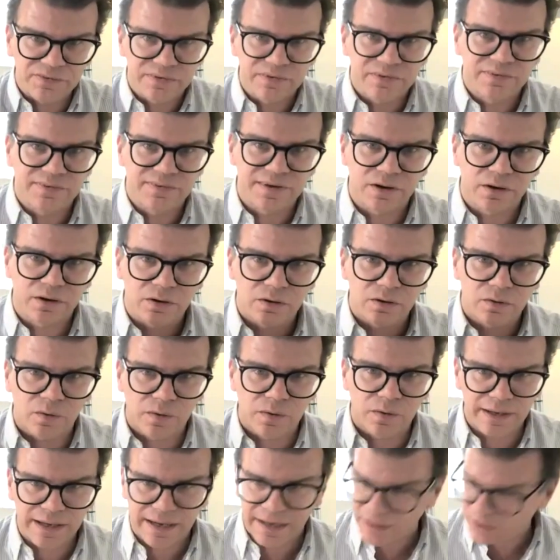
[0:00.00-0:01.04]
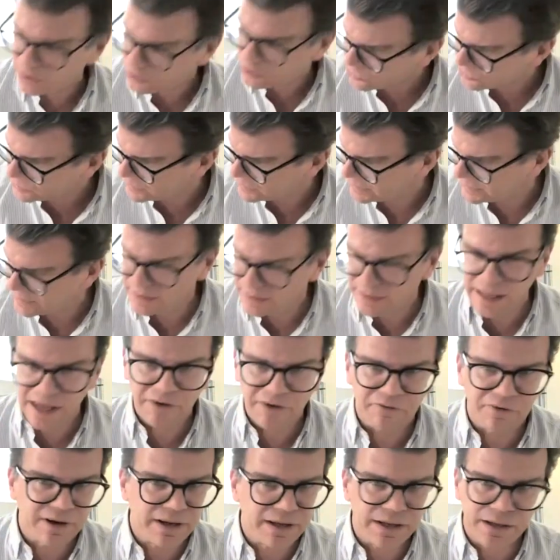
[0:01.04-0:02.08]
So I looked in
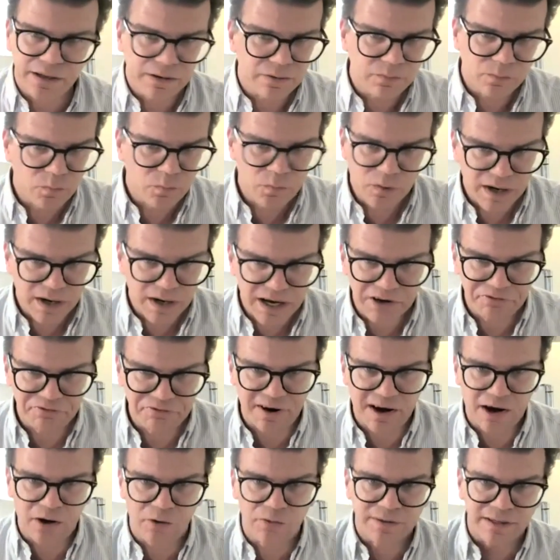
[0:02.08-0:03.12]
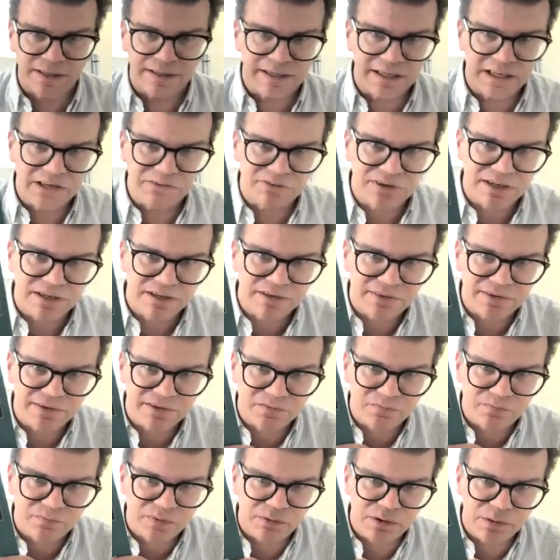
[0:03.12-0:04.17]
what I found, and even in this
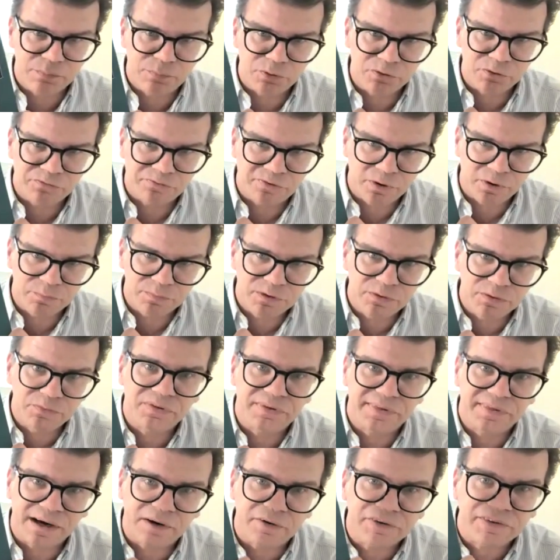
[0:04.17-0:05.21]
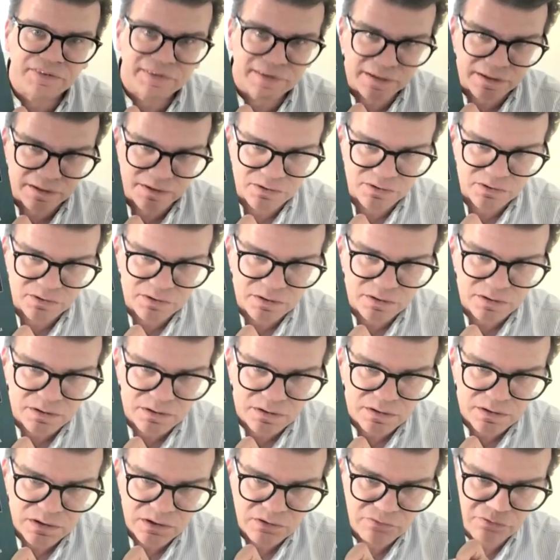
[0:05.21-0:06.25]
very book from 2000,
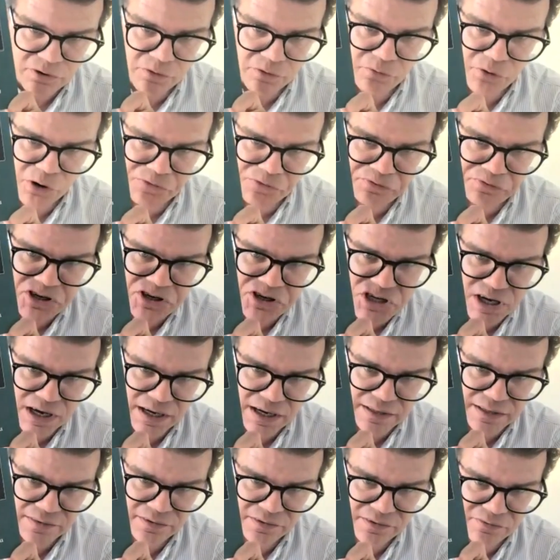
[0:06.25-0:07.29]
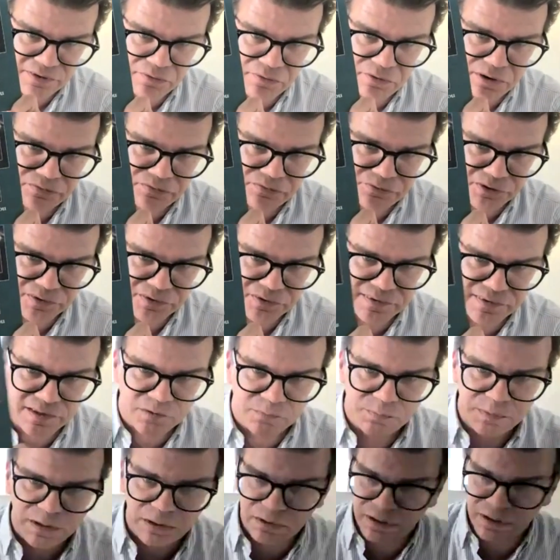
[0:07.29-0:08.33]
from Wolfi Schaden, the very first
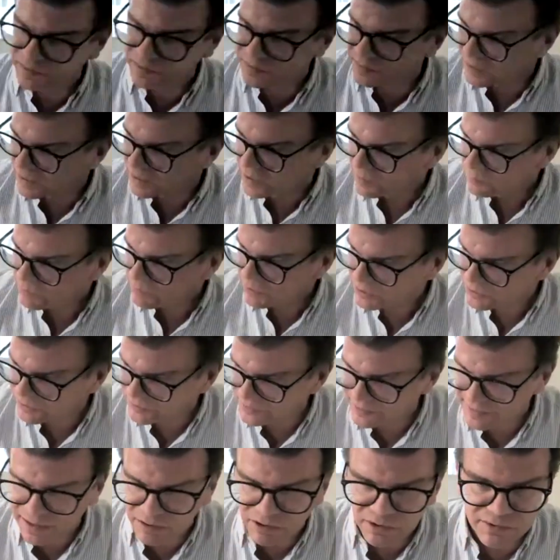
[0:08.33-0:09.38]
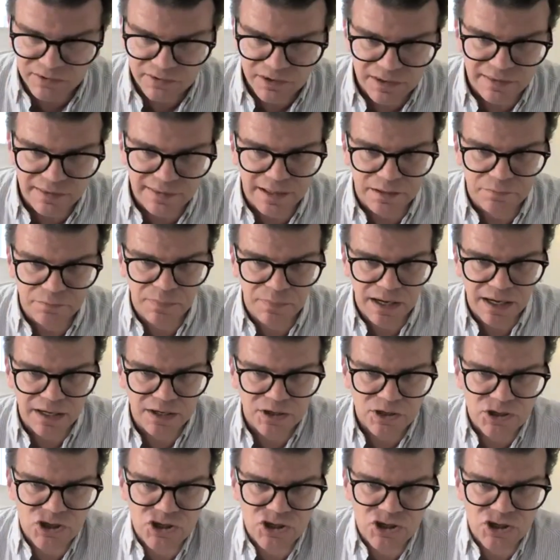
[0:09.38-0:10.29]
experience, because there is not that much